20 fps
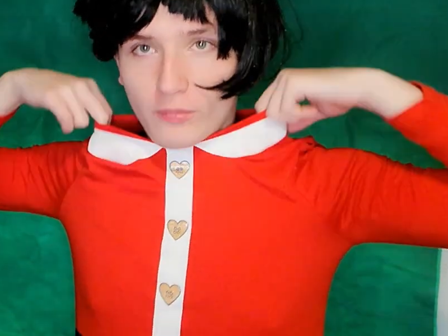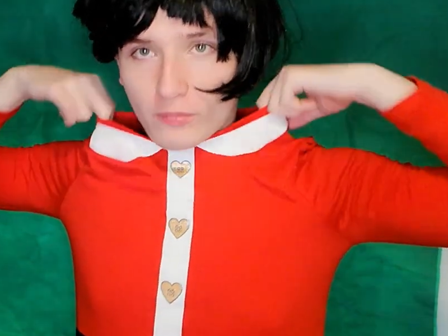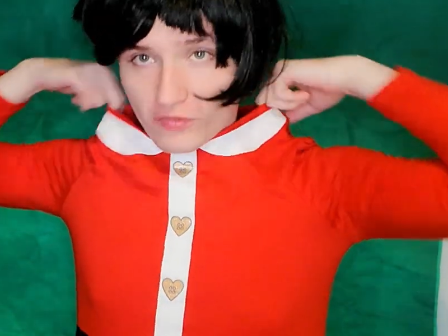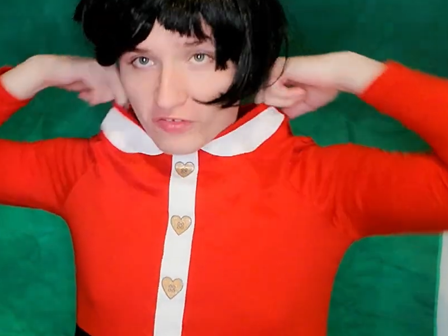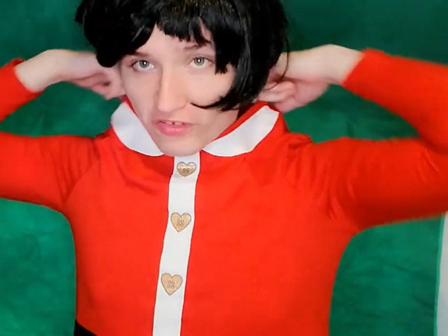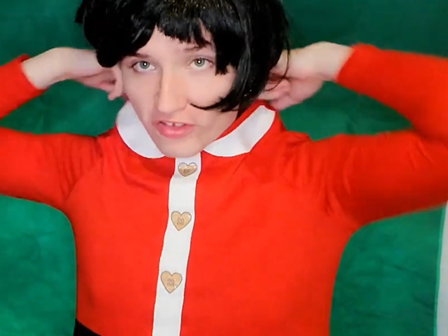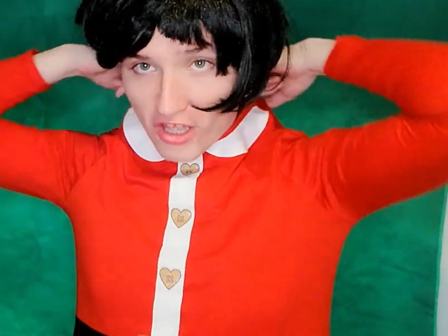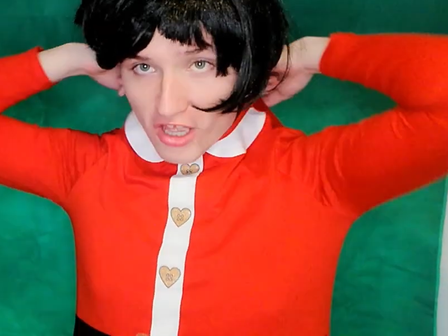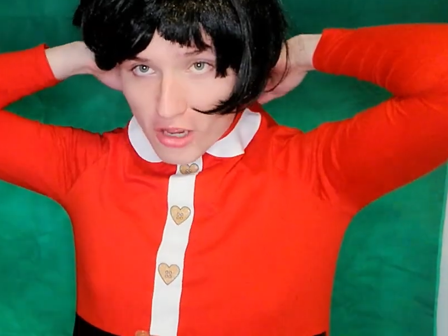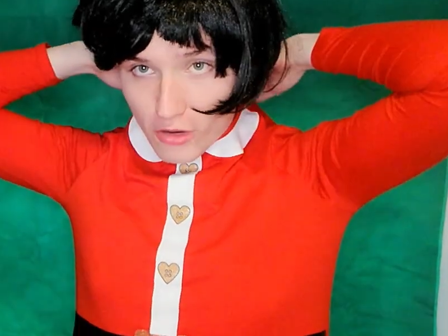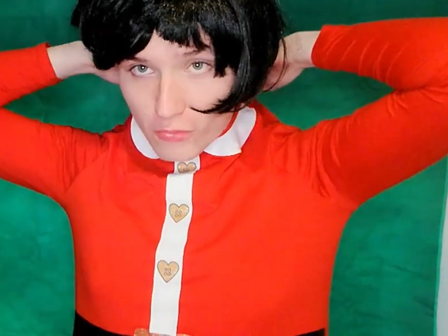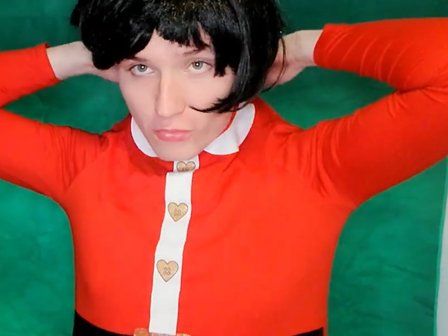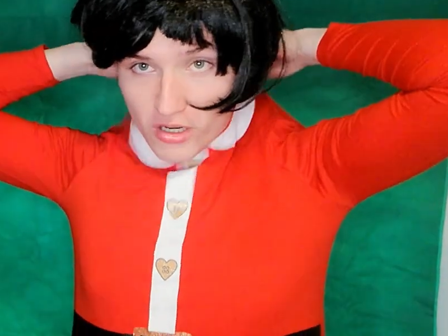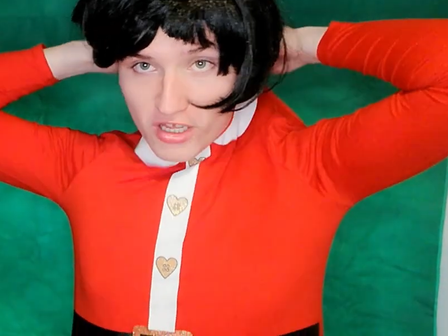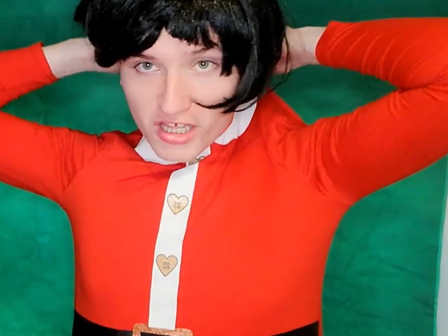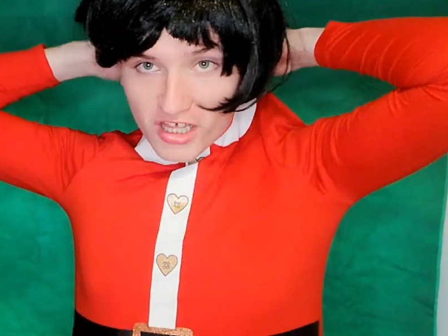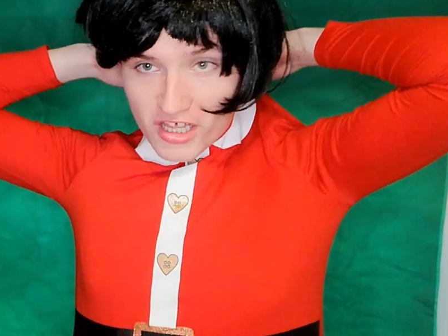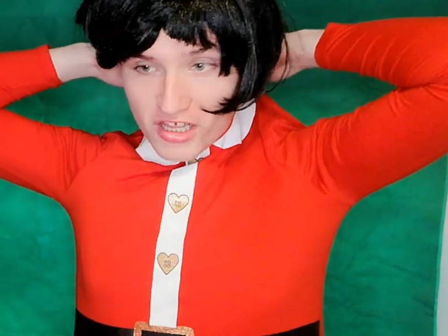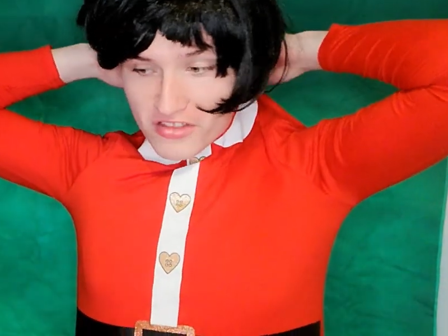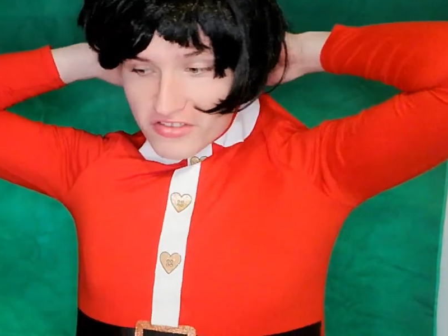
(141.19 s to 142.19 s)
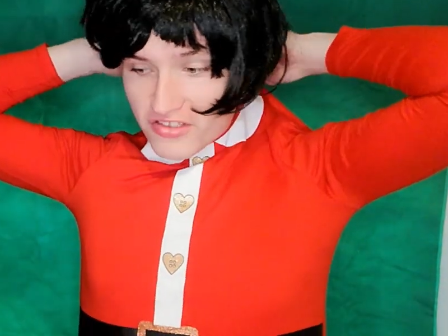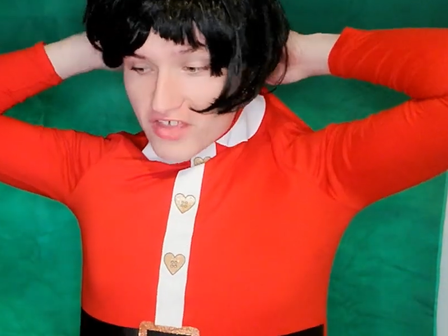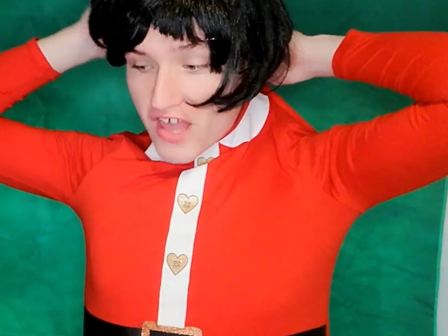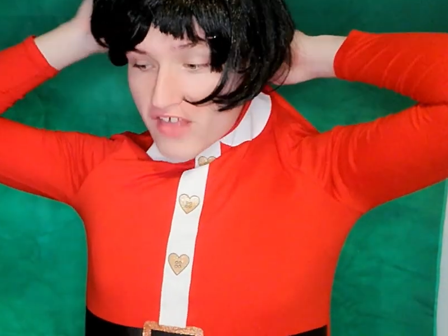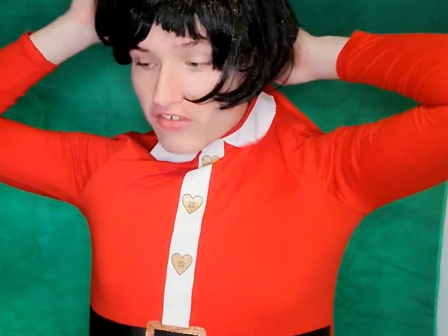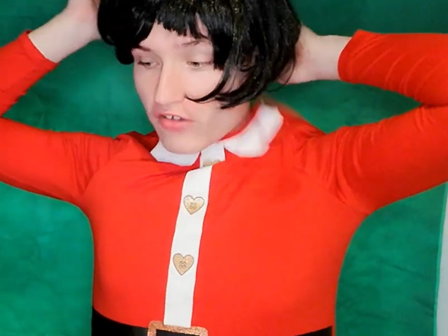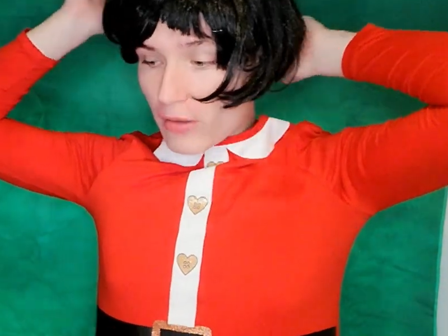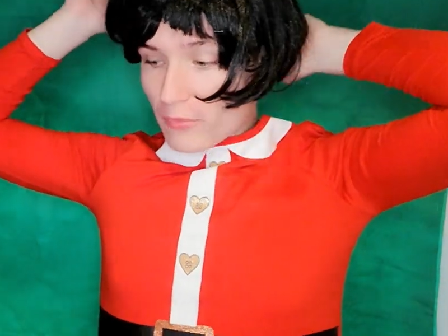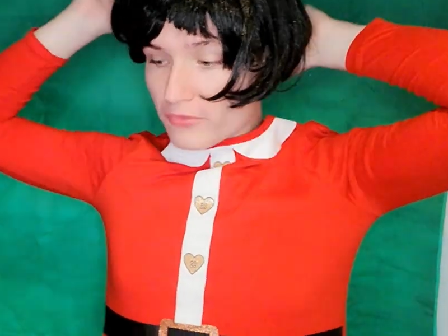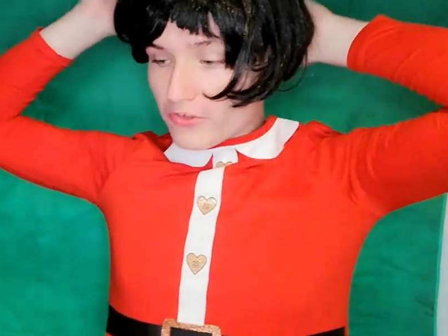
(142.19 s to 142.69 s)
So
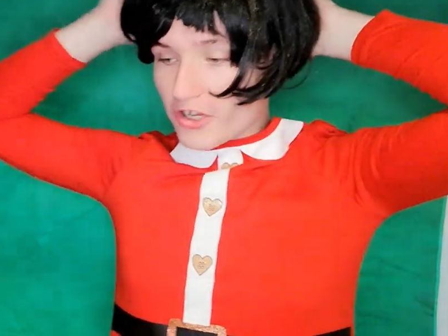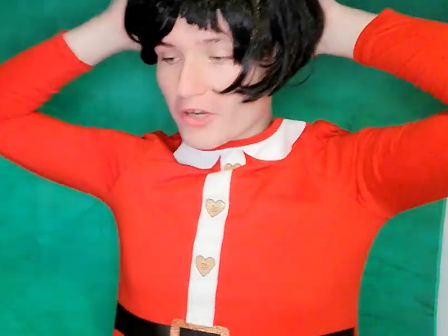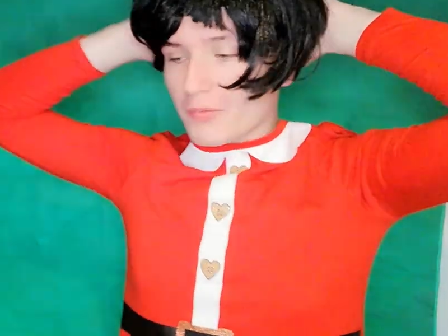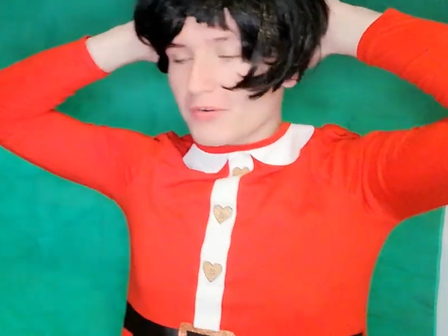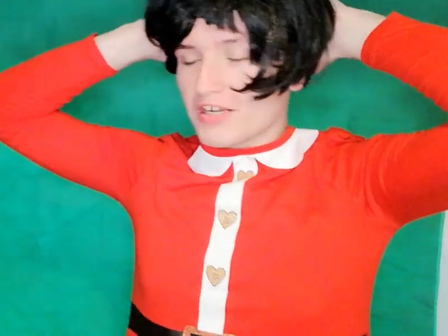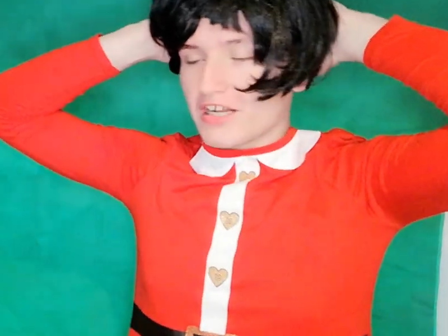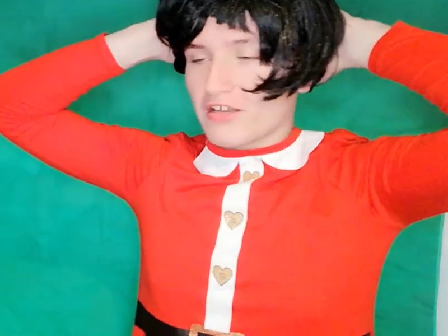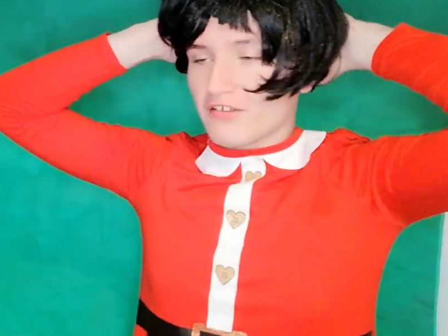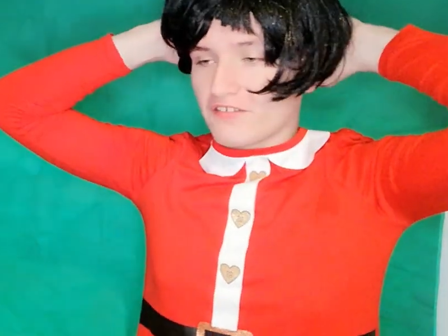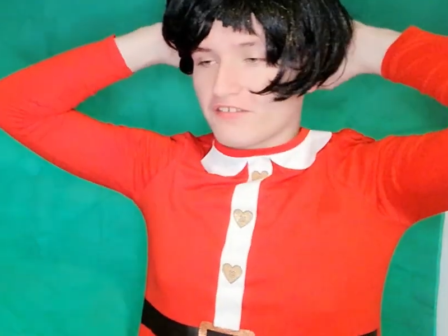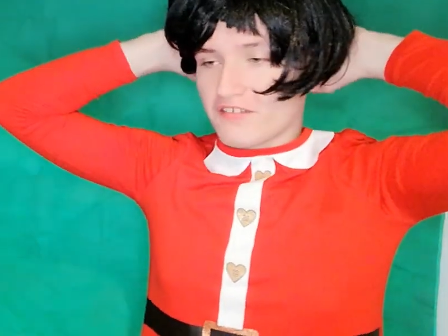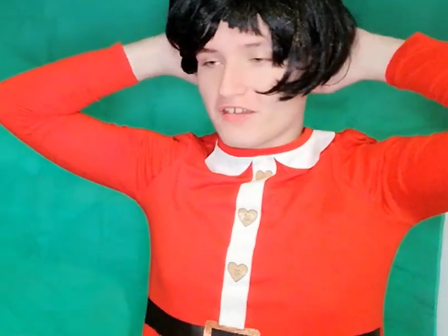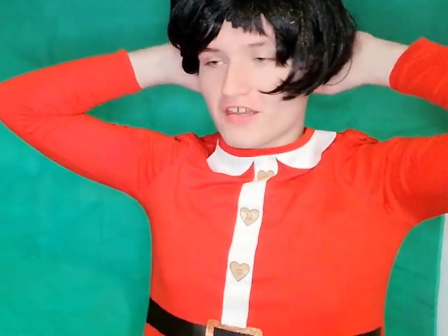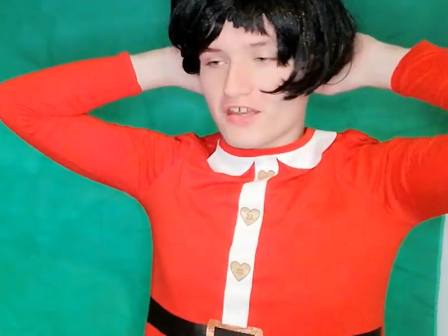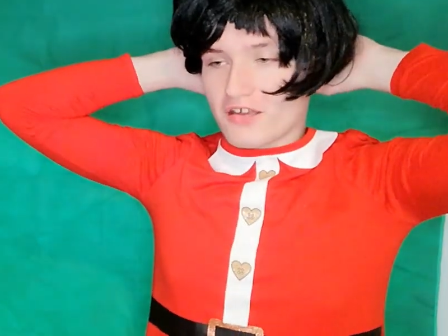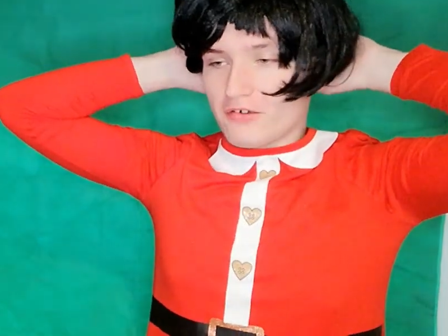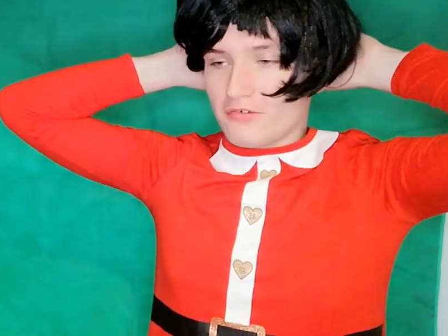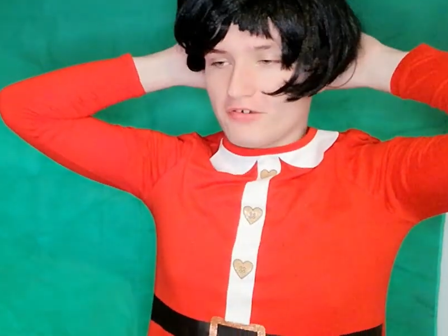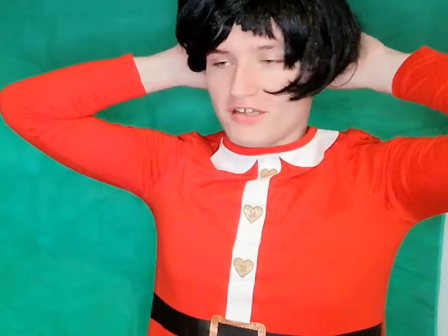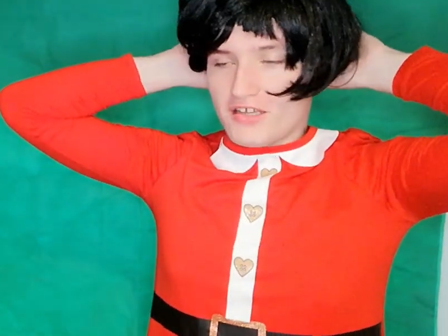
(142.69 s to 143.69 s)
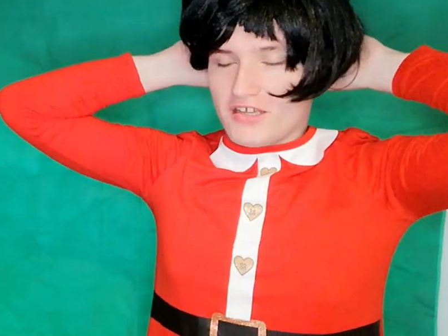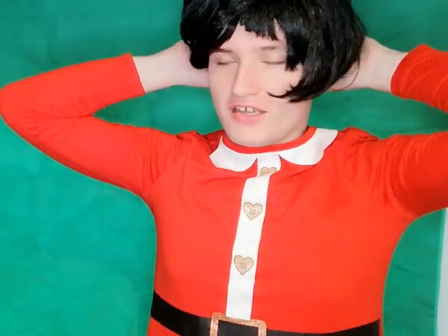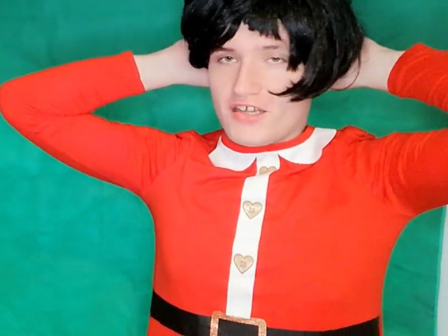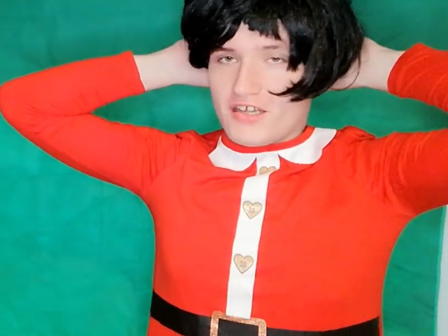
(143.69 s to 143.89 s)
that's what I'm doing right now, so